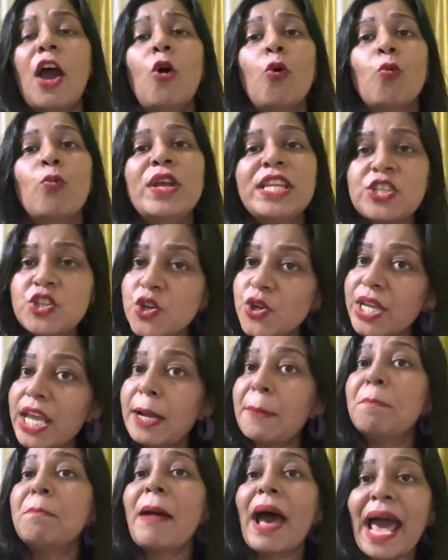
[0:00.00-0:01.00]
which you
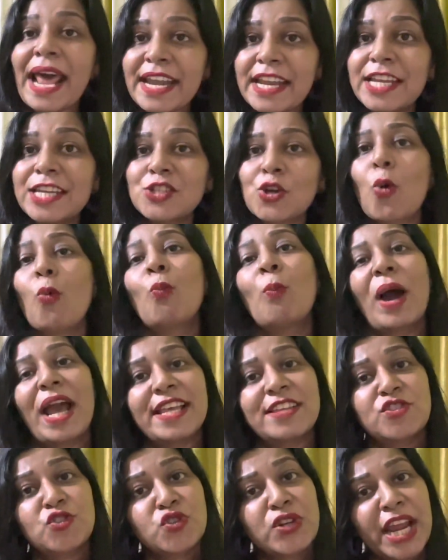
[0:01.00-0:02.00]
can manage by
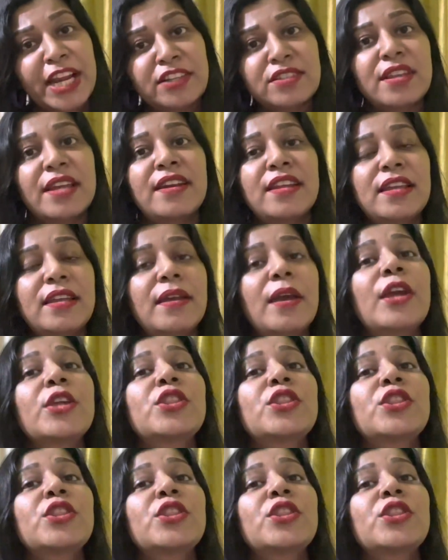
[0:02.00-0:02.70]
strengthening